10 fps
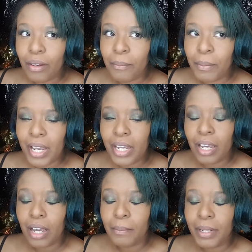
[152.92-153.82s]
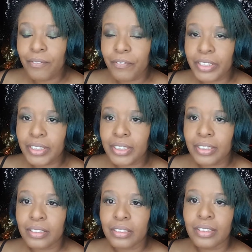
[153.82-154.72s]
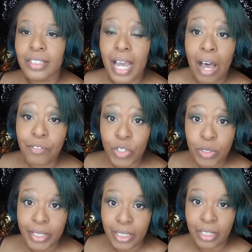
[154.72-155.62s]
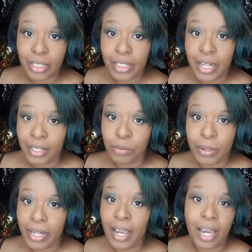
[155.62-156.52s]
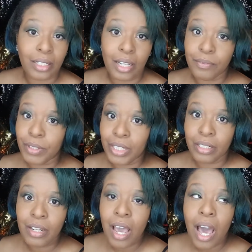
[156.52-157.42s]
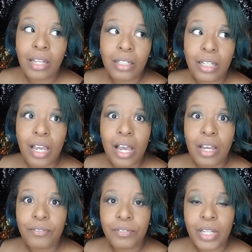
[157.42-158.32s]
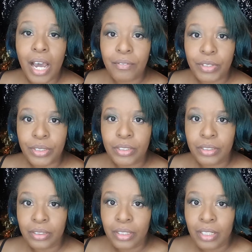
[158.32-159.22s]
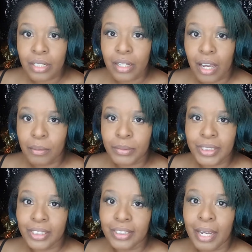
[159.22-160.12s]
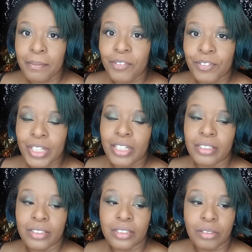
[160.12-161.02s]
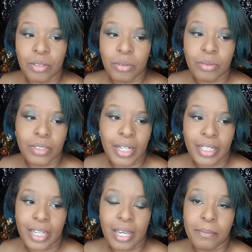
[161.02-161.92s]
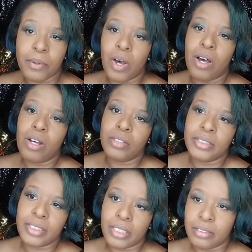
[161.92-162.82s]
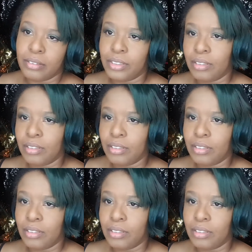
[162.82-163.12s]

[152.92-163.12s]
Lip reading: But if it's novel in any kind of way, I love it. I love novel tea type of things, like 8 balls and,